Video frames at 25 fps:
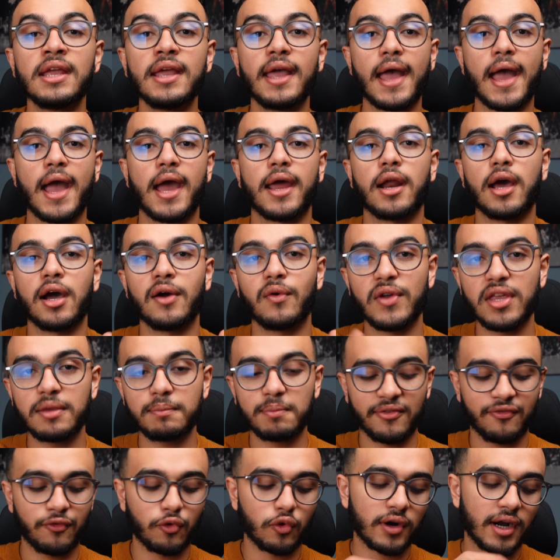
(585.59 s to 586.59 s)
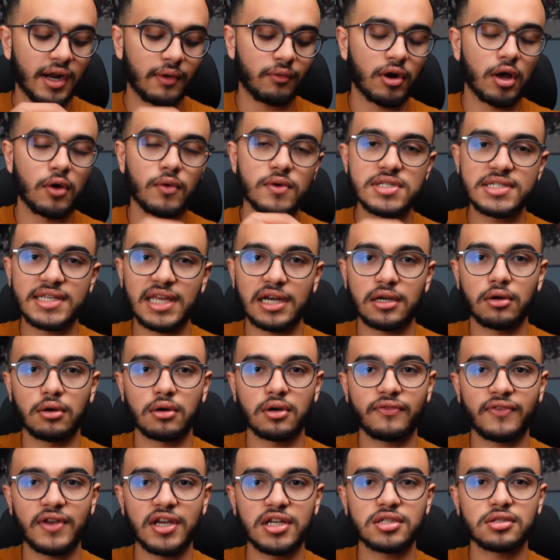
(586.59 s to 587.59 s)
And a week before, I would always get a
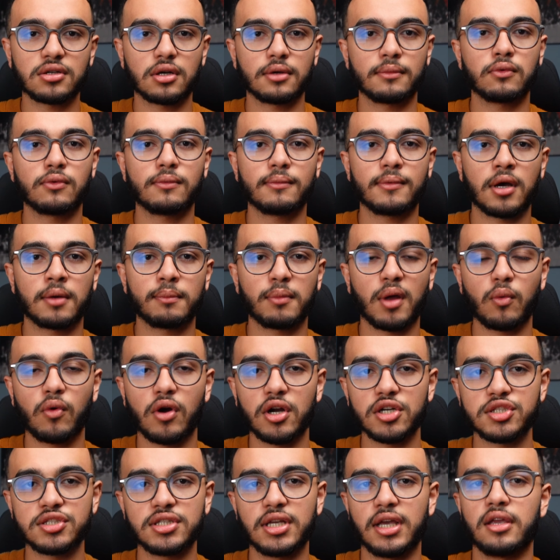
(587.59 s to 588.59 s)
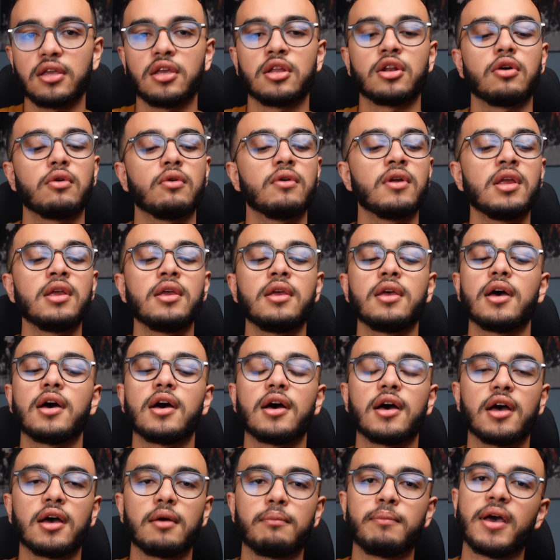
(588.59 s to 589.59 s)
notification on my watch saying, you know,
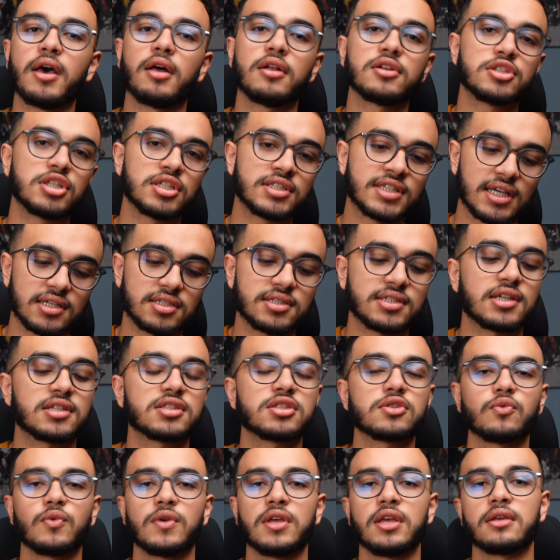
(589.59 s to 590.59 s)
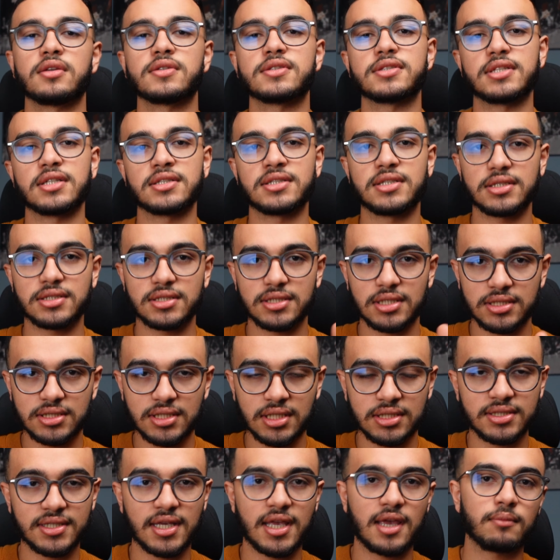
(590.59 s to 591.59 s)
biology test next week, statistics
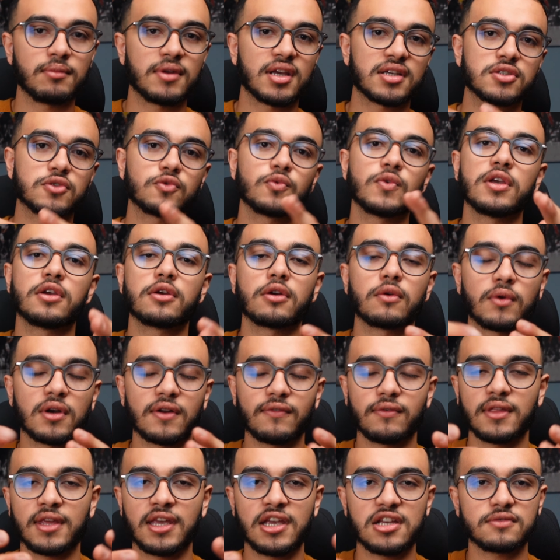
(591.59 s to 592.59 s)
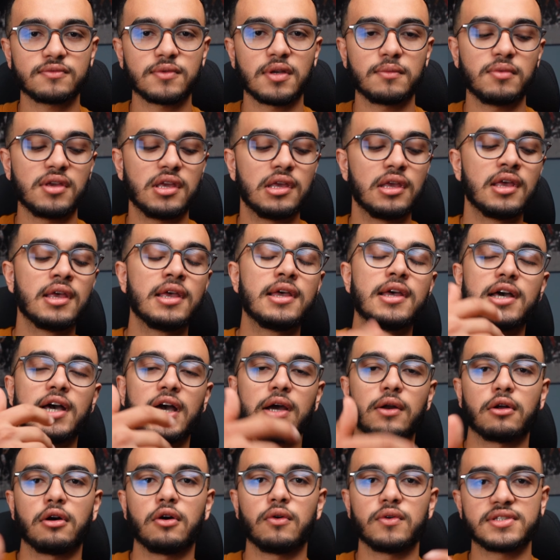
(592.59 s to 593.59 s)
exam next week, or whatever the case may be. I
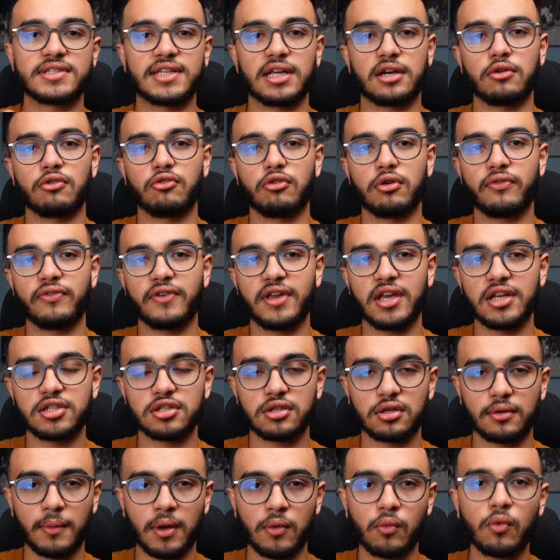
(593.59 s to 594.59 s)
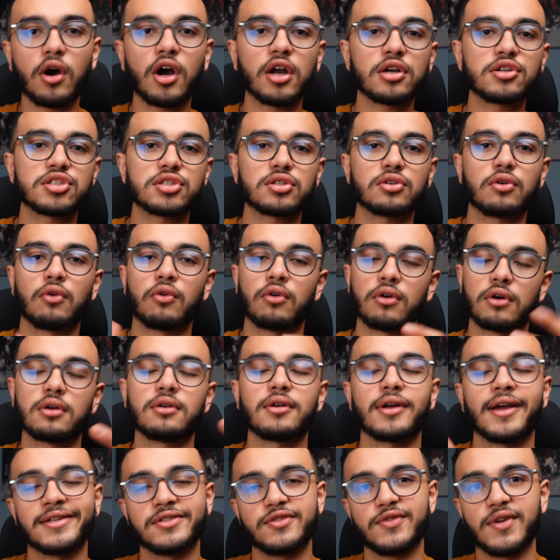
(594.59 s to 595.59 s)
would always get a notification on my watch, or
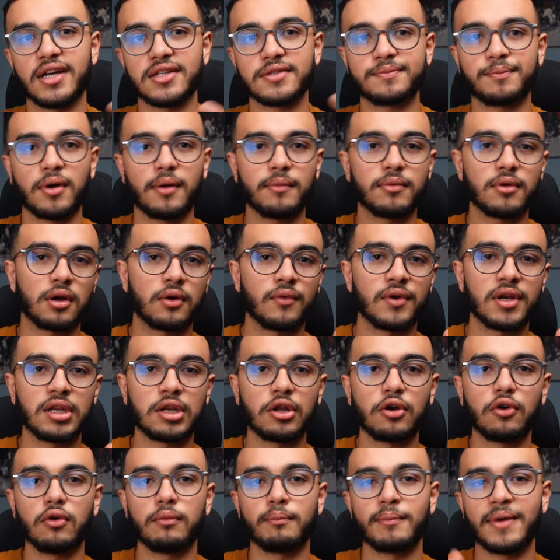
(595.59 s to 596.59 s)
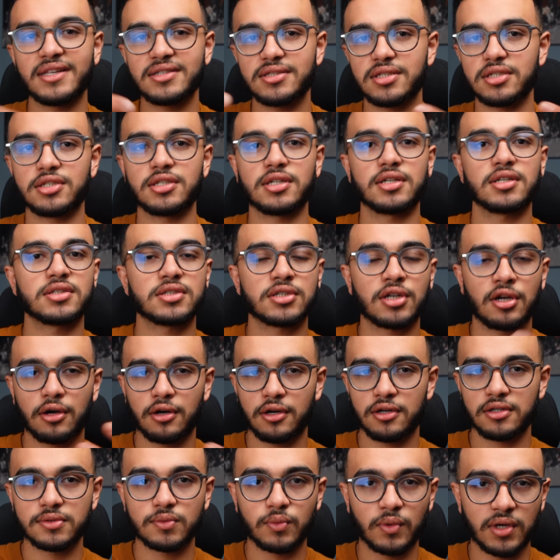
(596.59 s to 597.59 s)
as you guys probably already know, messages,
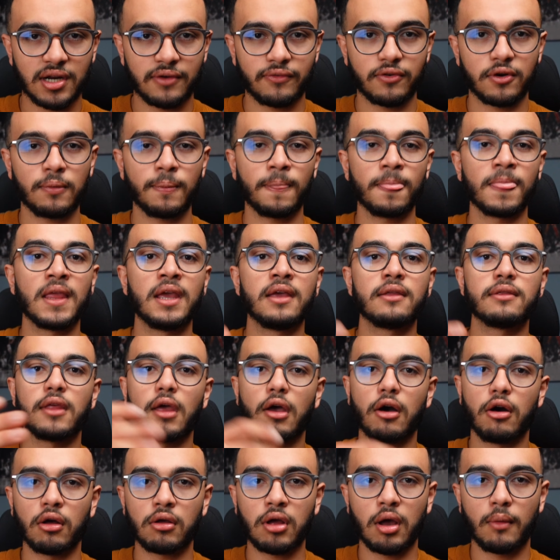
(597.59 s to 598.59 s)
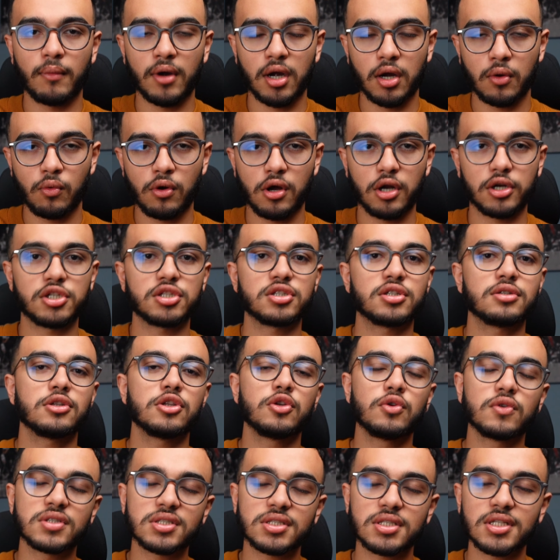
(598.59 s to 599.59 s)
calls, whatever, they all come on your watch.
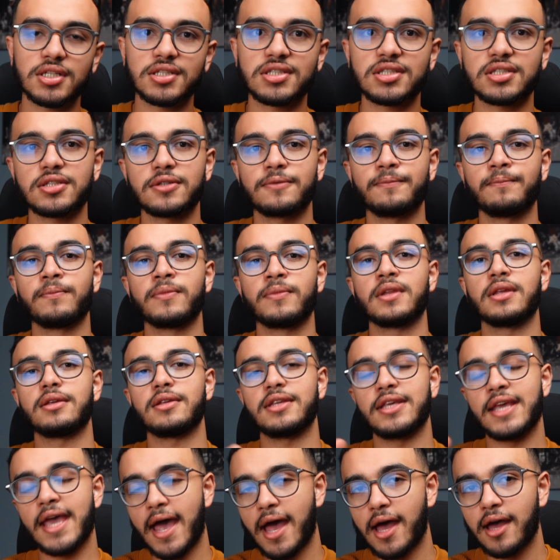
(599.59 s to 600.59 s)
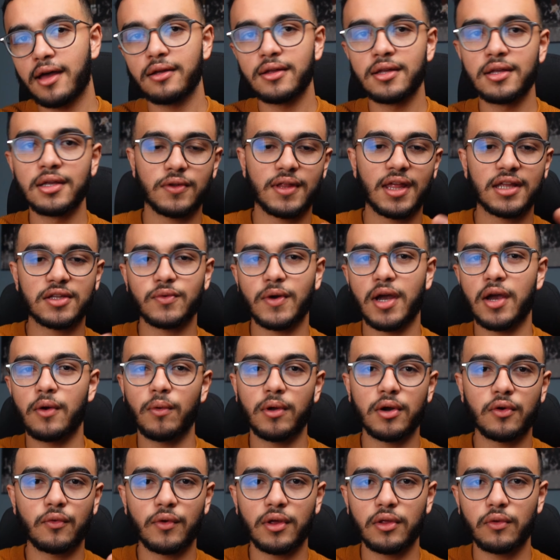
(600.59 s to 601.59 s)
Useless, Yeah, so that's why I
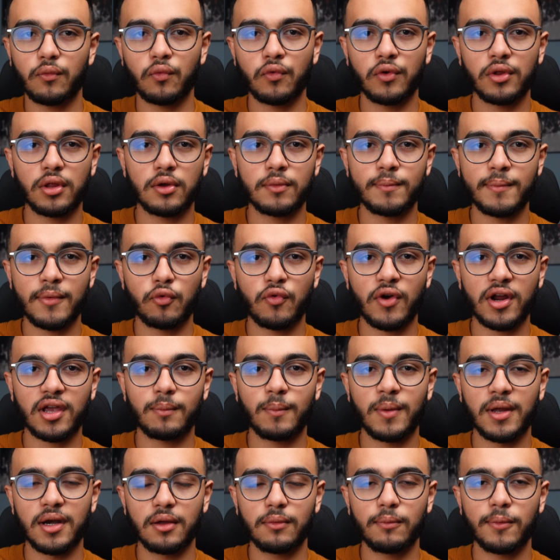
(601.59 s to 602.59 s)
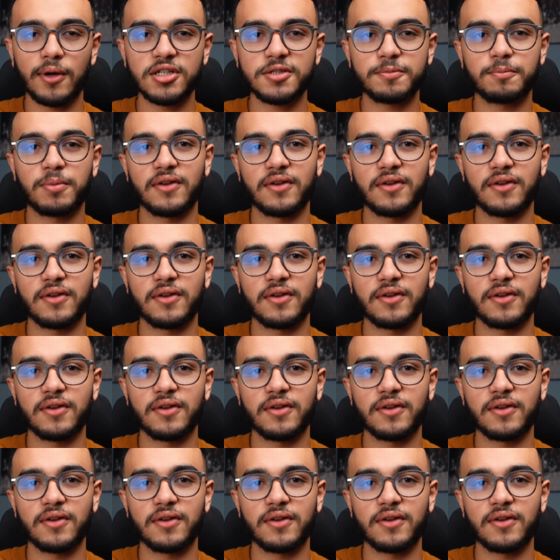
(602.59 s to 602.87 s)
wouldn't really recommend it much.